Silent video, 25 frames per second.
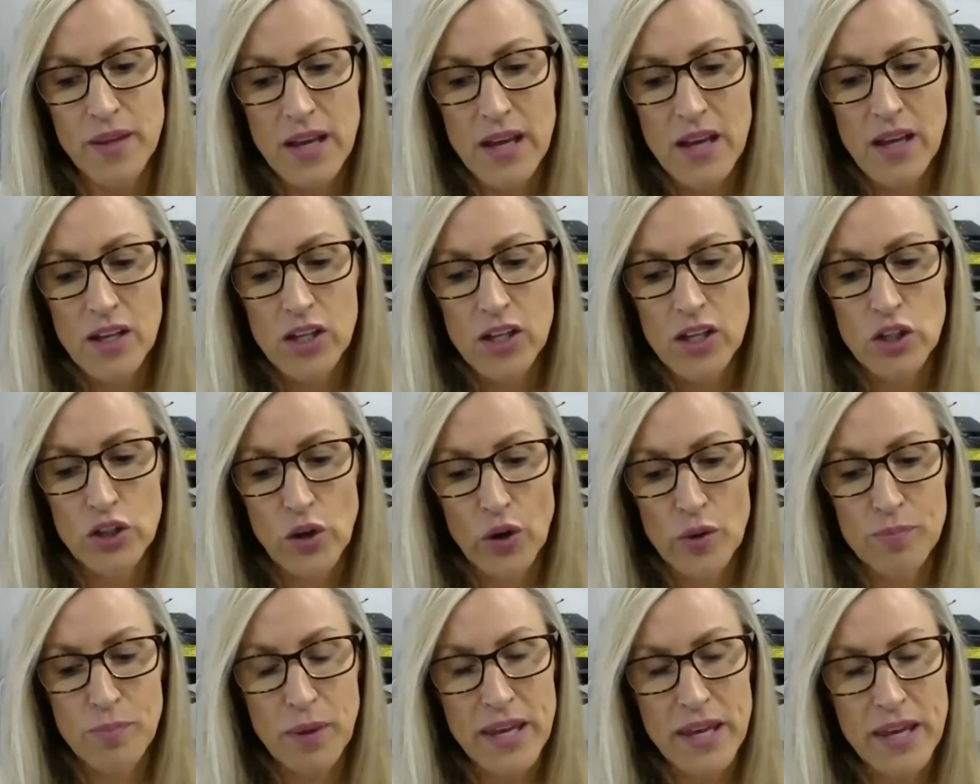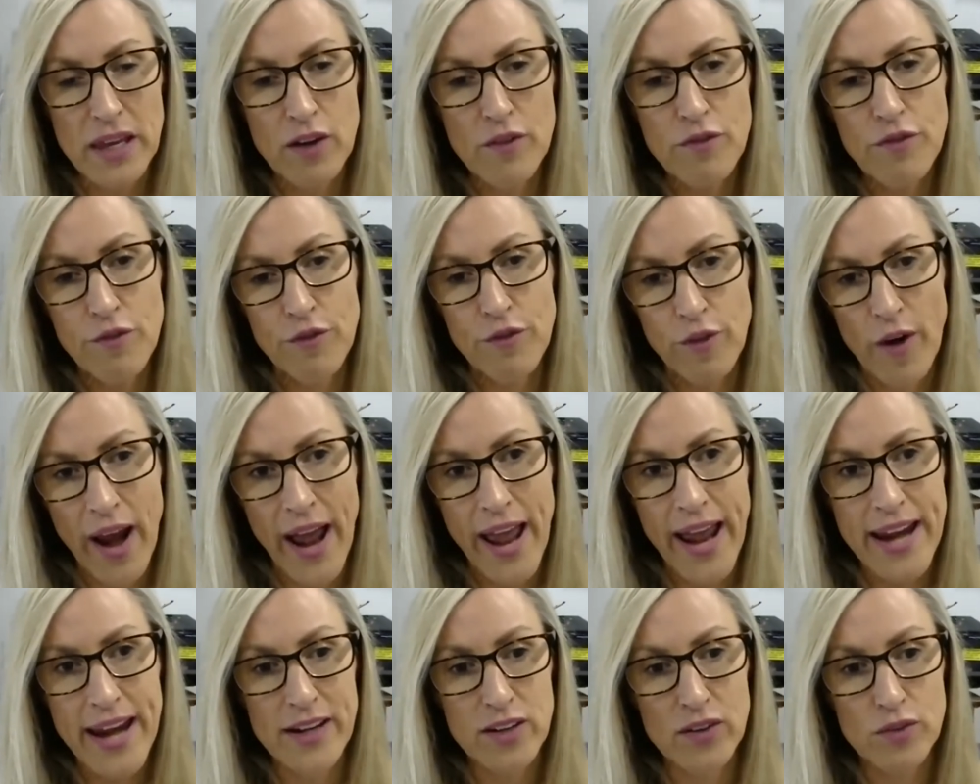being
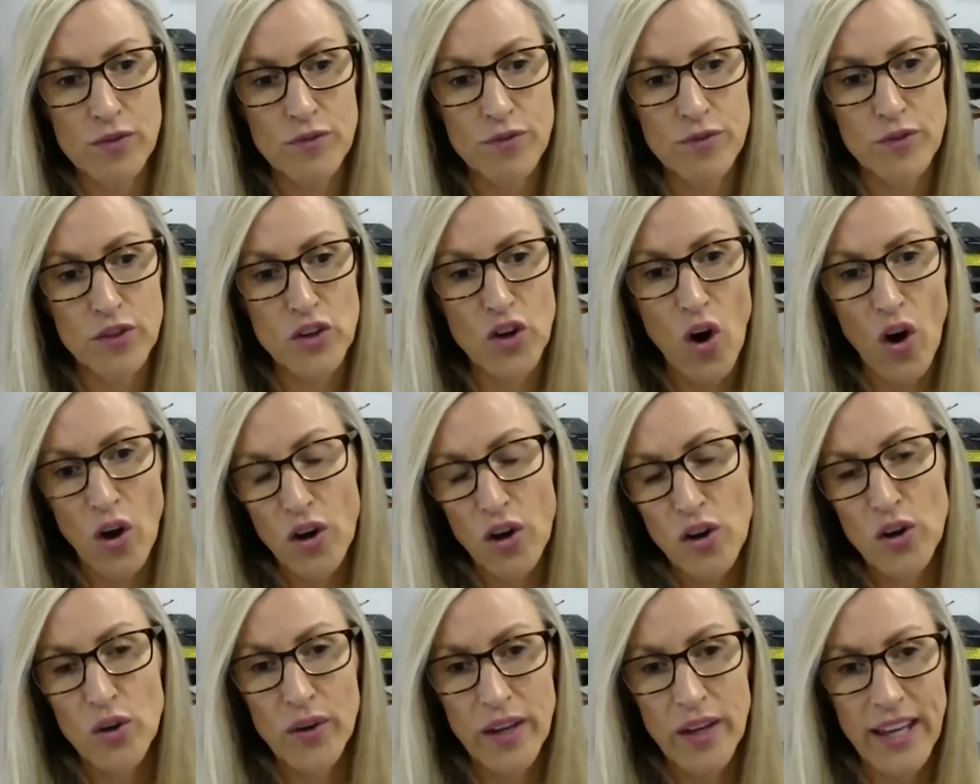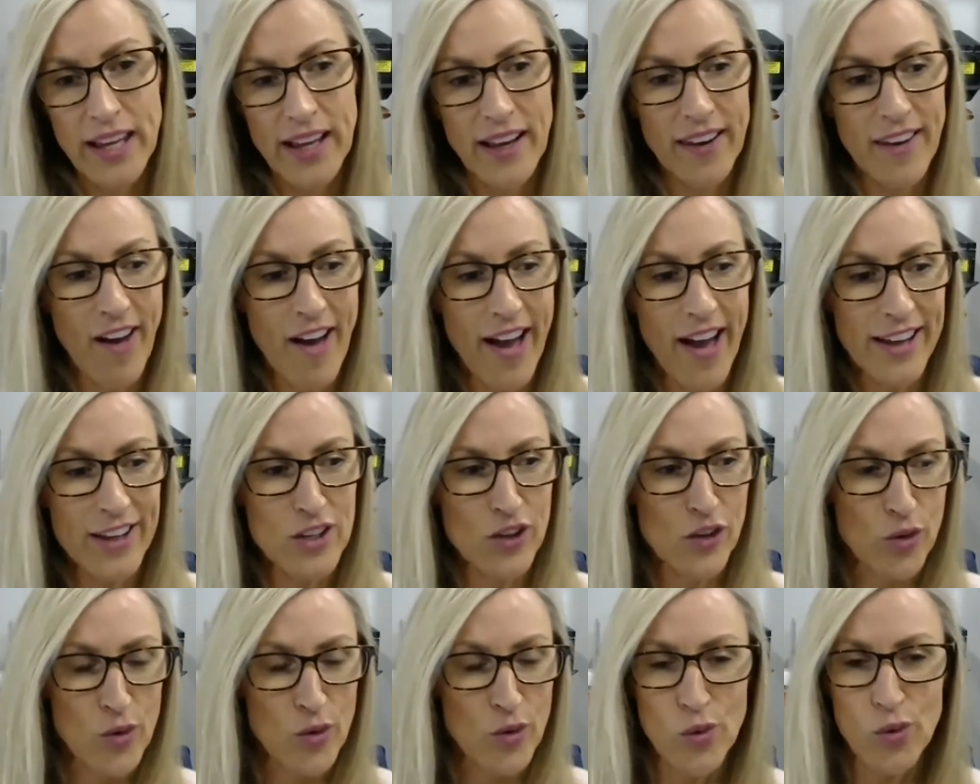afraid of not looking like
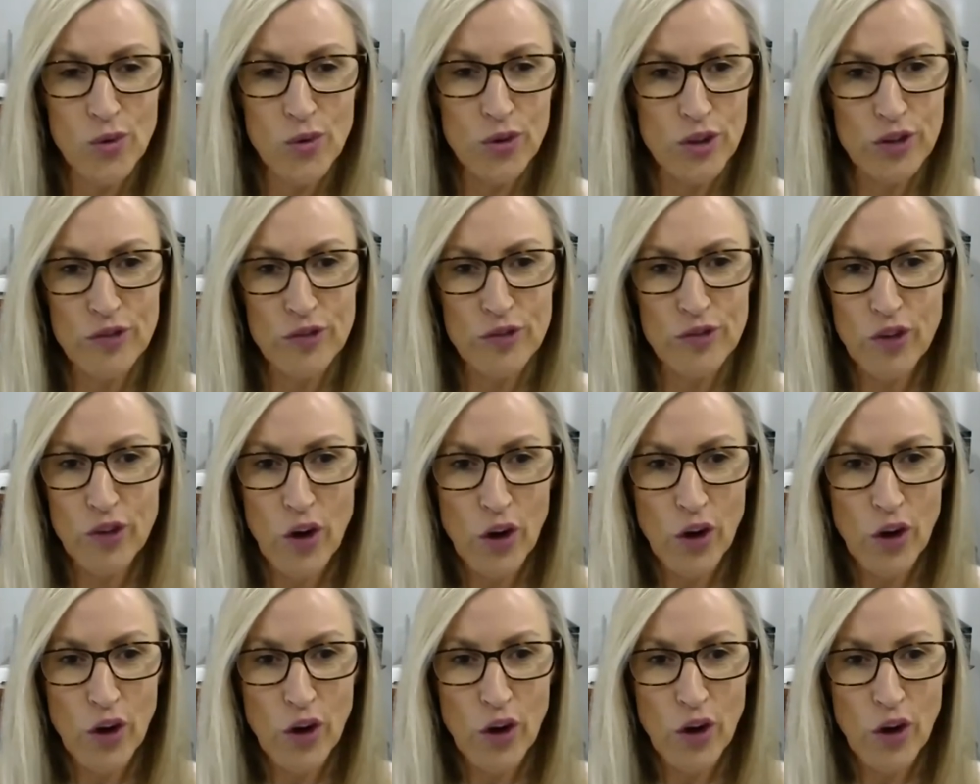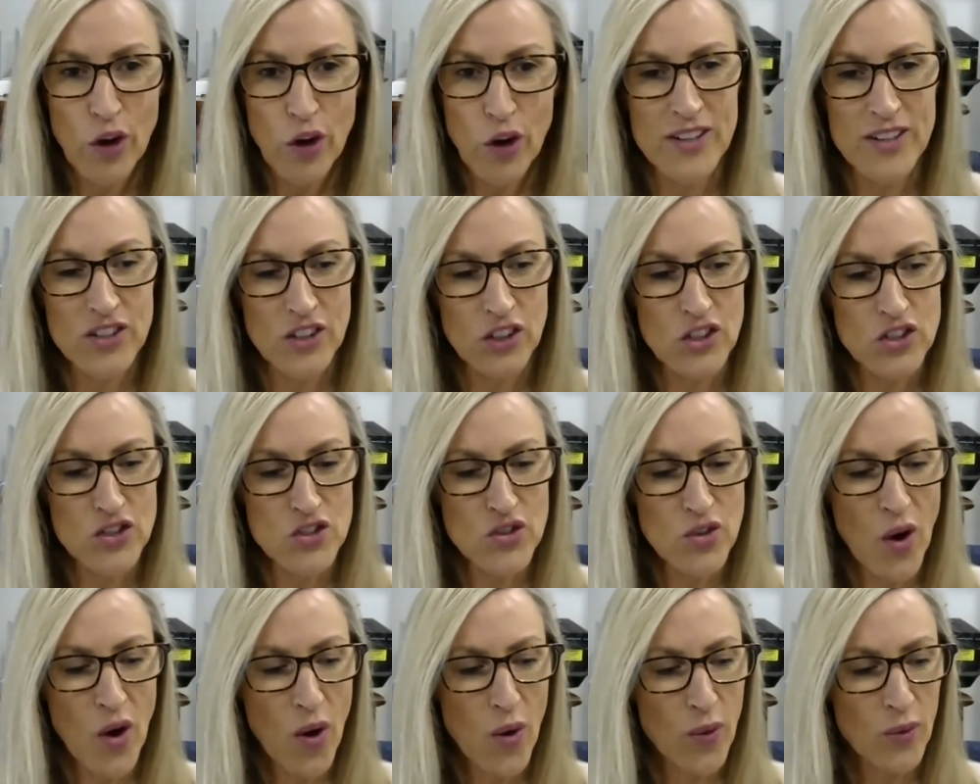you've got it all under
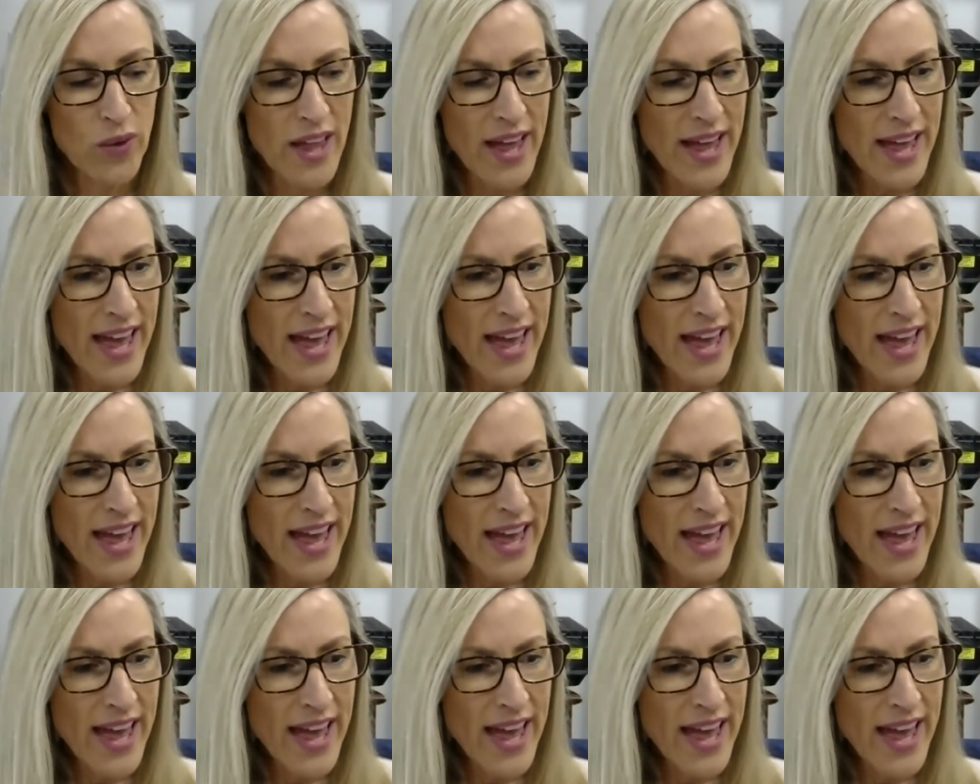control.